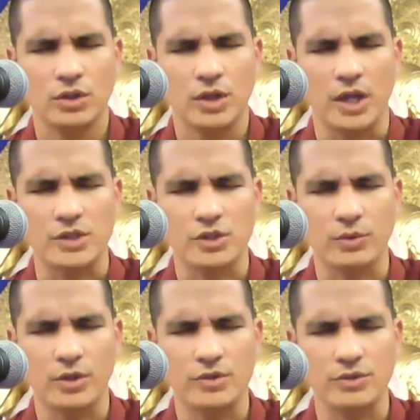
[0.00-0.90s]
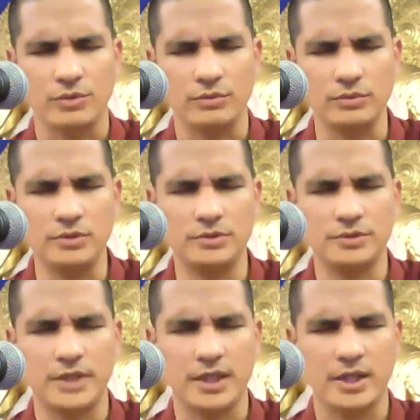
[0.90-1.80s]
And so we also
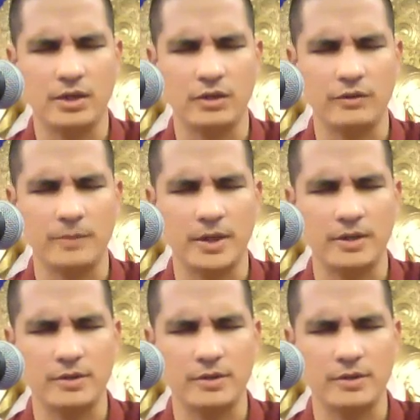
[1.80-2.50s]
dedicate all our merit,